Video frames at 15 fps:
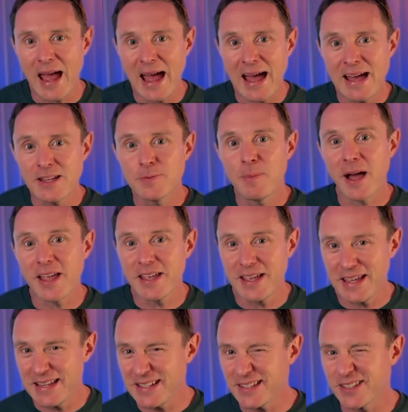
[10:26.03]
as my
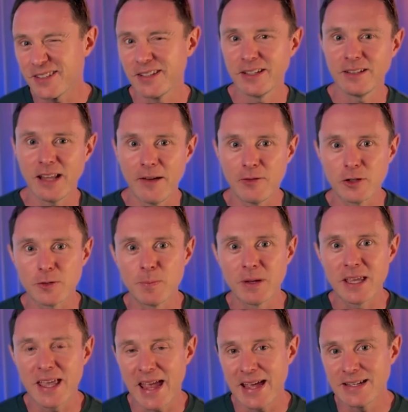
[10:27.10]
insulin levels
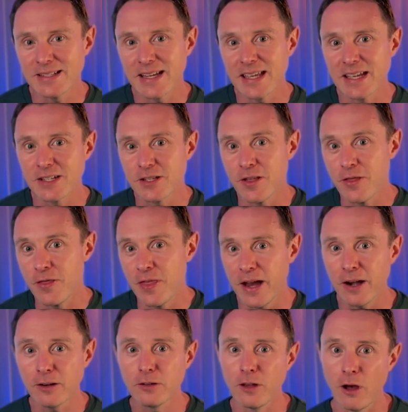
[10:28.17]
began to get to
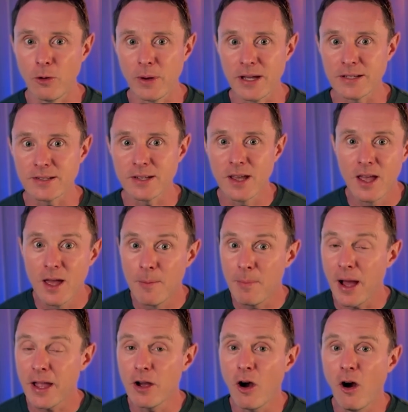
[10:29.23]
their lowest,
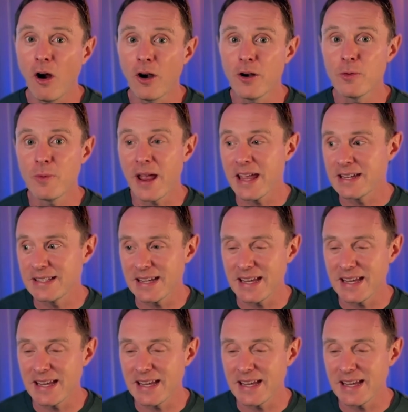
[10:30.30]
my heart rate